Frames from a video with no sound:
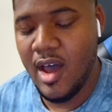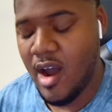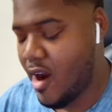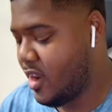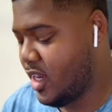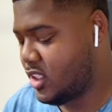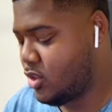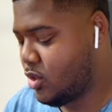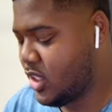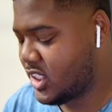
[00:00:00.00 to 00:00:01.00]
All right, let's
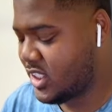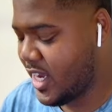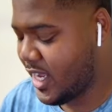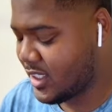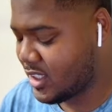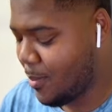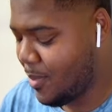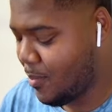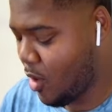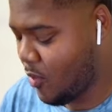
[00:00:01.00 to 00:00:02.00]
do this ticket
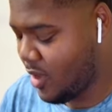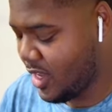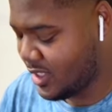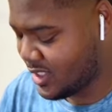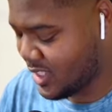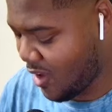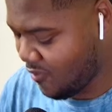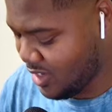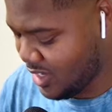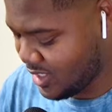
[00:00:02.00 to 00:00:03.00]
summon, bro. We get
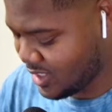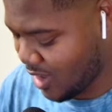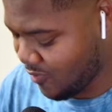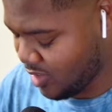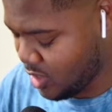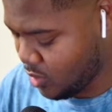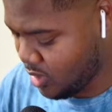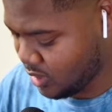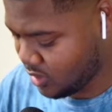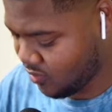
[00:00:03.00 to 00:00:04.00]
77
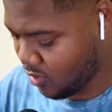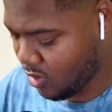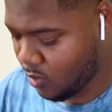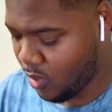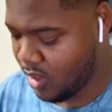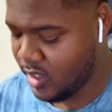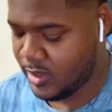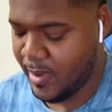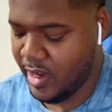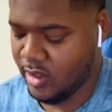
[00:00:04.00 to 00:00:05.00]
units for one of
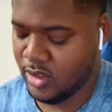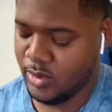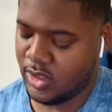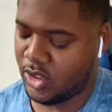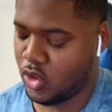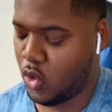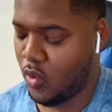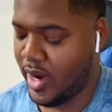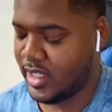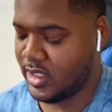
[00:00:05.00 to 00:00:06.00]
these banners, which is
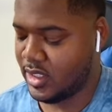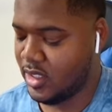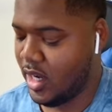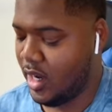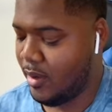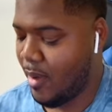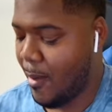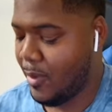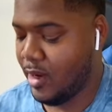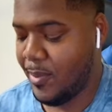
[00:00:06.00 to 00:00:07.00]
crazy. Um,
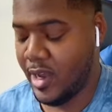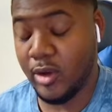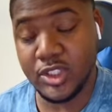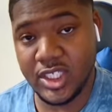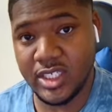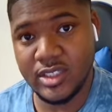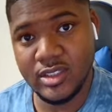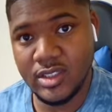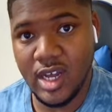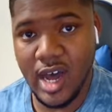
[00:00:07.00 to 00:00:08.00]
I'm gonna pick Gogeta.
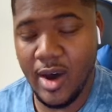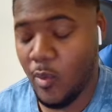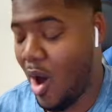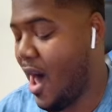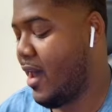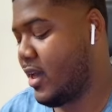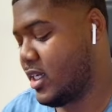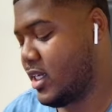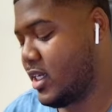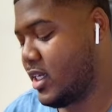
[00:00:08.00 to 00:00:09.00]
Uh, why?
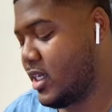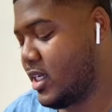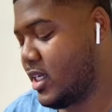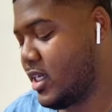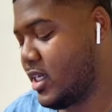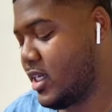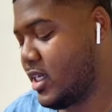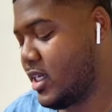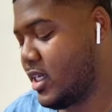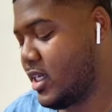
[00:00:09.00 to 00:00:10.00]
Because Beast, I have
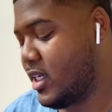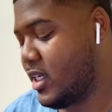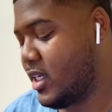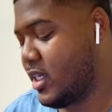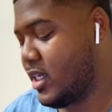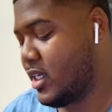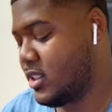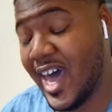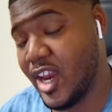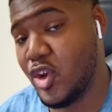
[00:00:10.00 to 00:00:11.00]
a copy of Beast
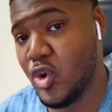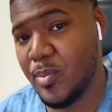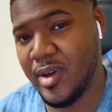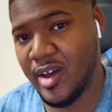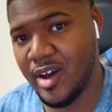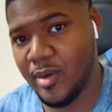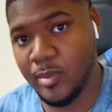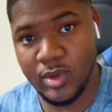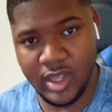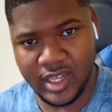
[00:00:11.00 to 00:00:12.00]
and a dupe. Uh,
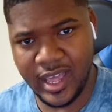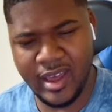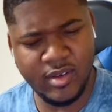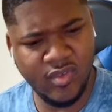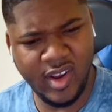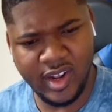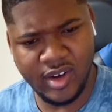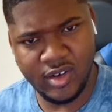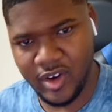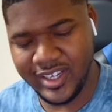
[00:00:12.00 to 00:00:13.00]
look at that, right there,
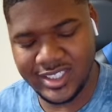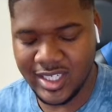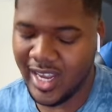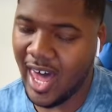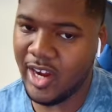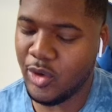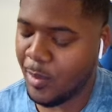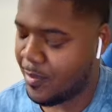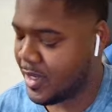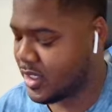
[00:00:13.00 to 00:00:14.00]
crazy. Got a dupe
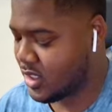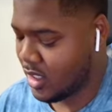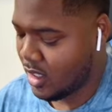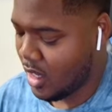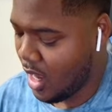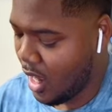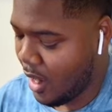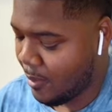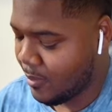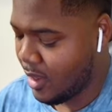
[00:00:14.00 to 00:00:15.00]
of Beast.
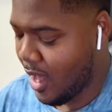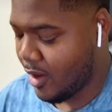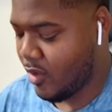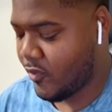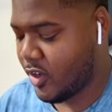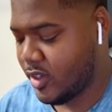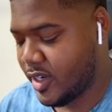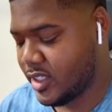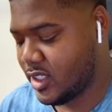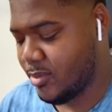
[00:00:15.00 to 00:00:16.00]
Um, I don't have Krillin
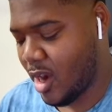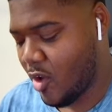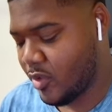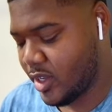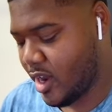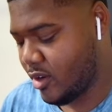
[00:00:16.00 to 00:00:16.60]
18, but I don't really care.